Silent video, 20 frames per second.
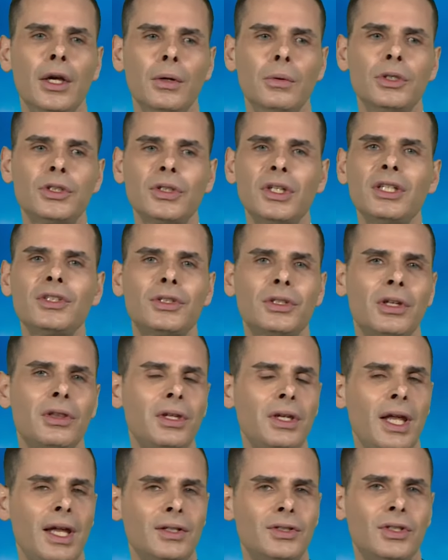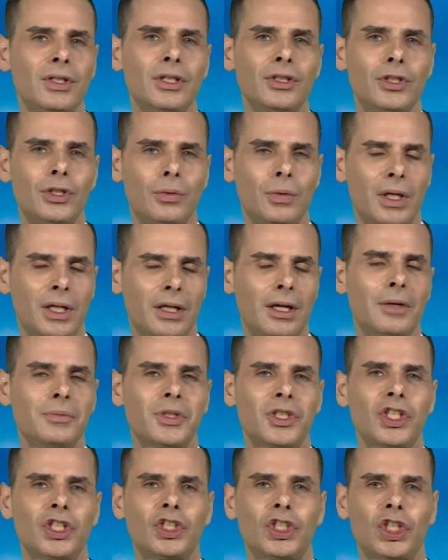Which leads to the next issue when it comes
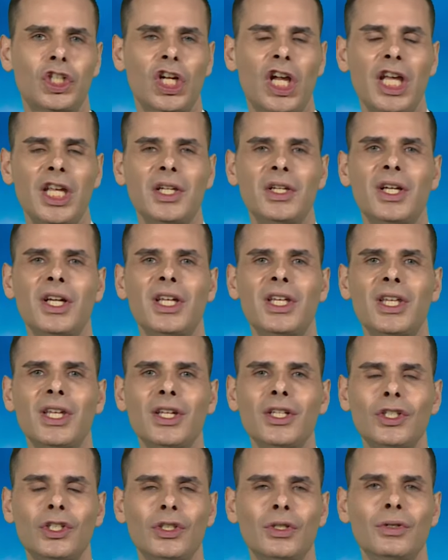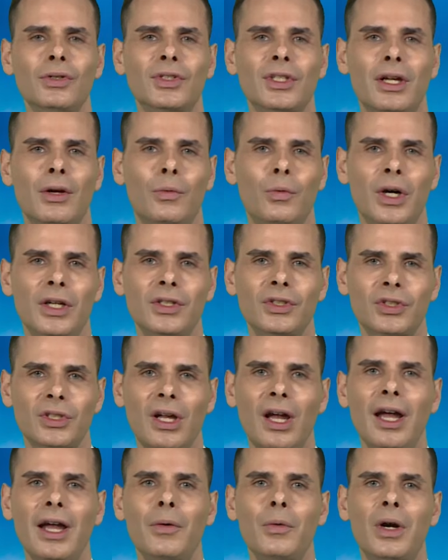to China issues, and what is
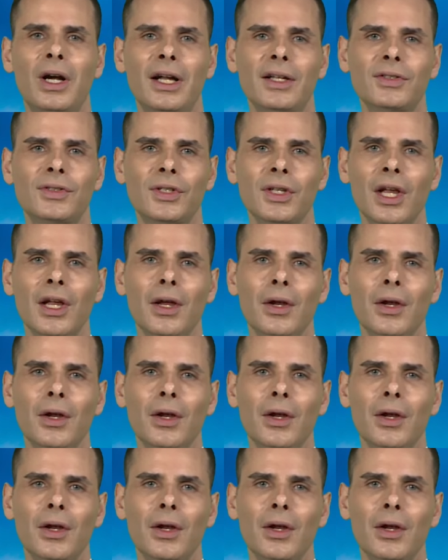Taiwan's